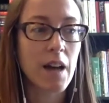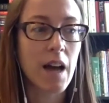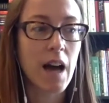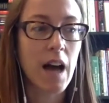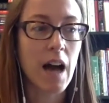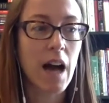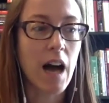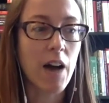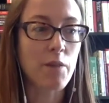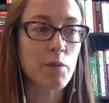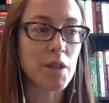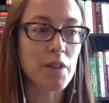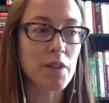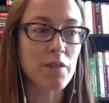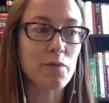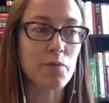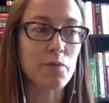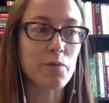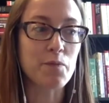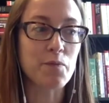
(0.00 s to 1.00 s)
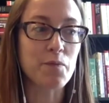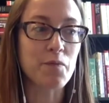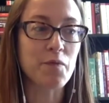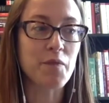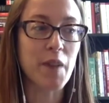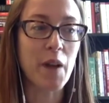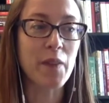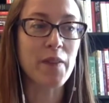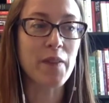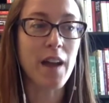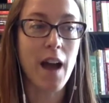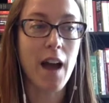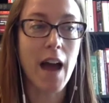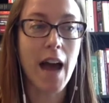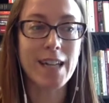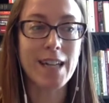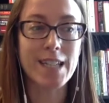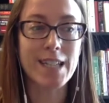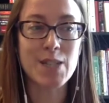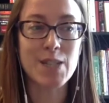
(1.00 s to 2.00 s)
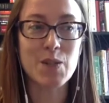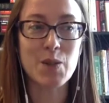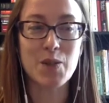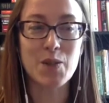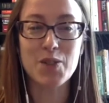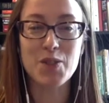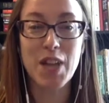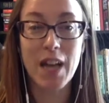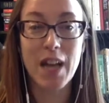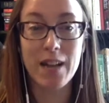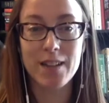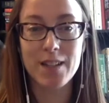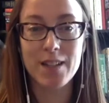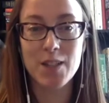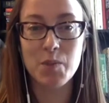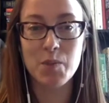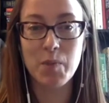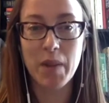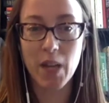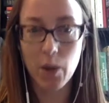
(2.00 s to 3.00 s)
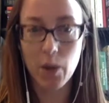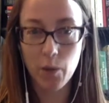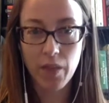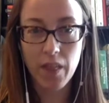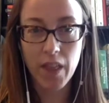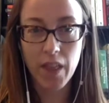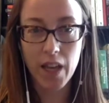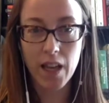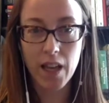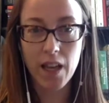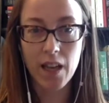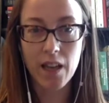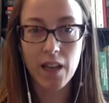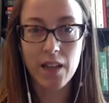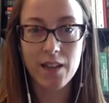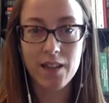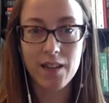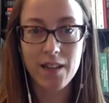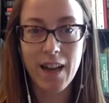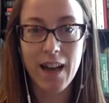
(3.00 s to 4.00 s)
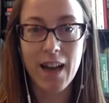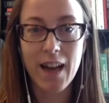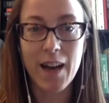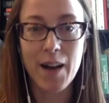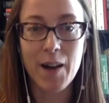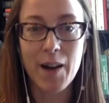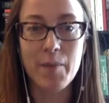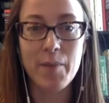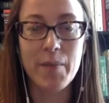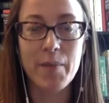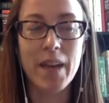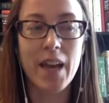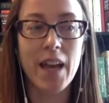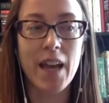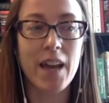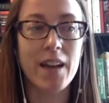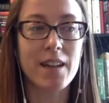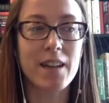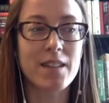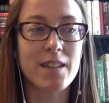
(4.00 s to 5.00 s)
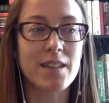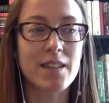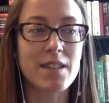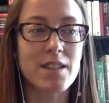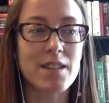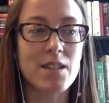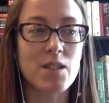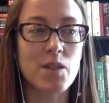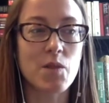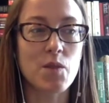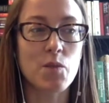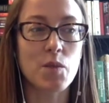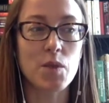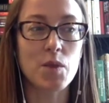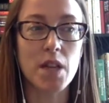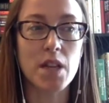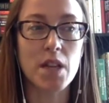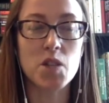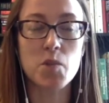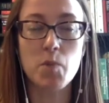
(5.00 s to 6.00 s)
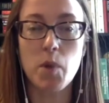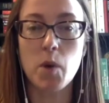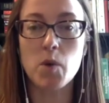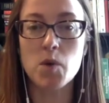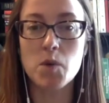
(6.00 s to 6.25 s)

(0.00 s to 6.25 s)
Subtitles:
I really felt that I had to sort of challenge my own thinking and really expose